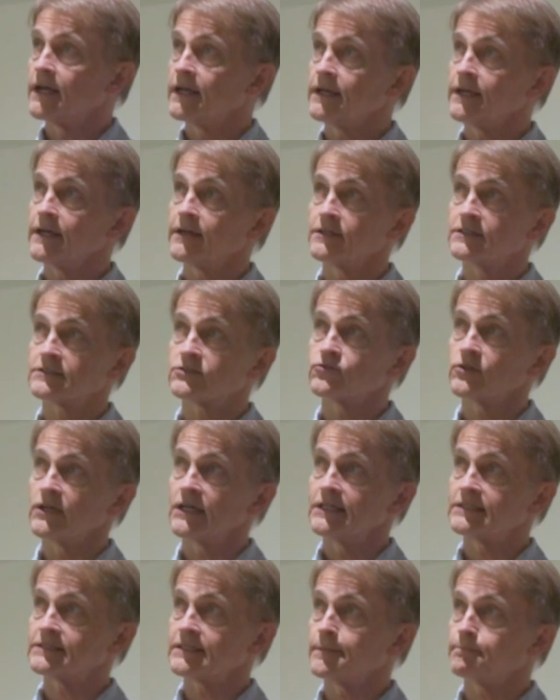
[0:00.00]
Here it's
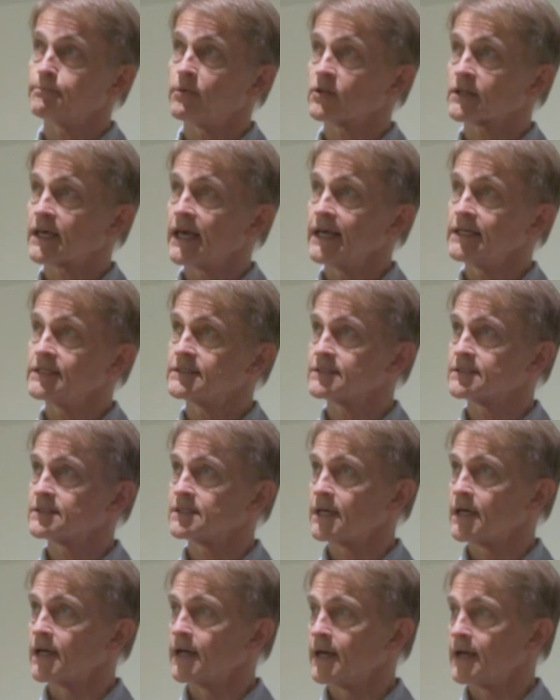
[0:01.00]
really simple case,
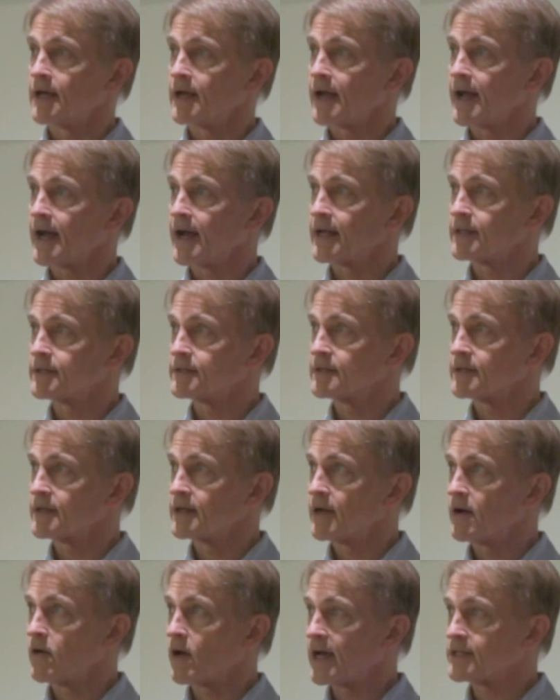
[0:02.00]
and
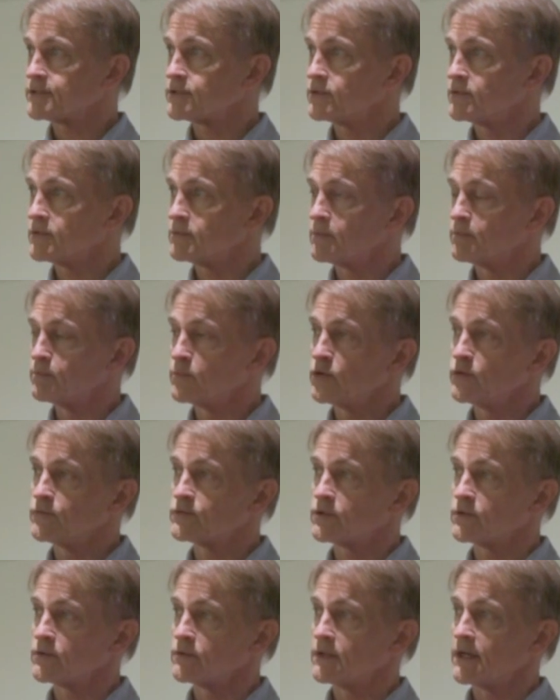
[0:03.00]
as you move
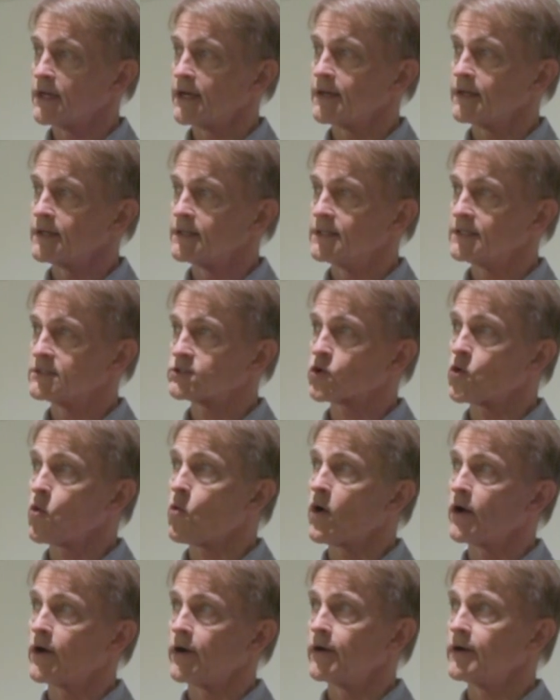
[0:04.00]
to this
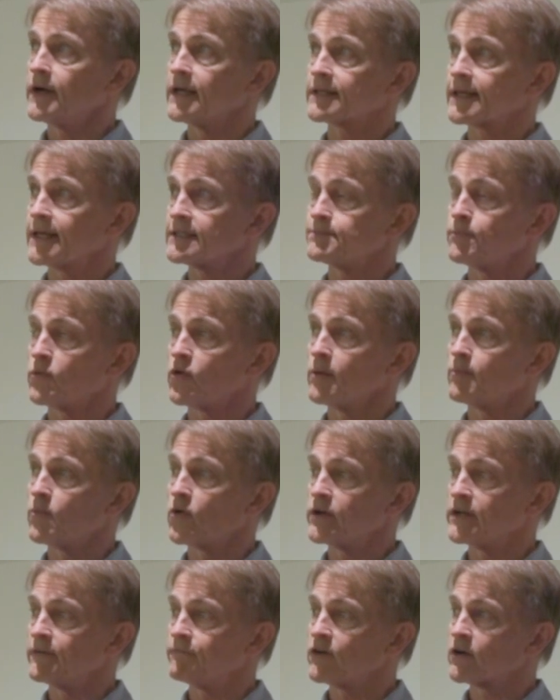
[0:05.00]
corner, it gets more and
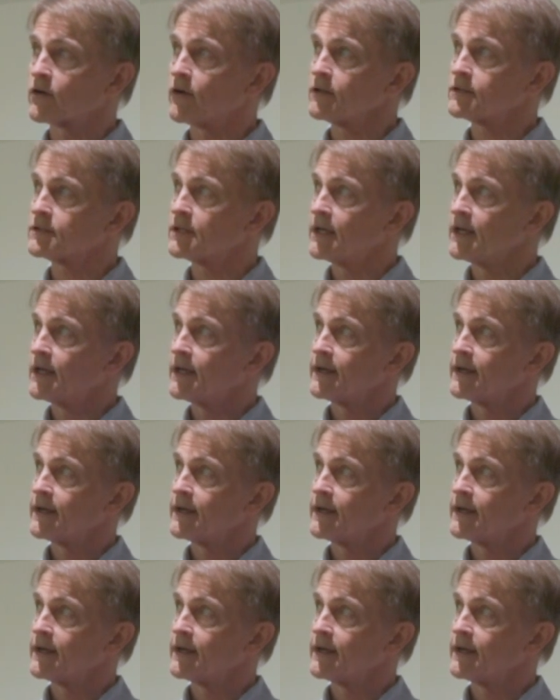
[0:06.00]
more difficult.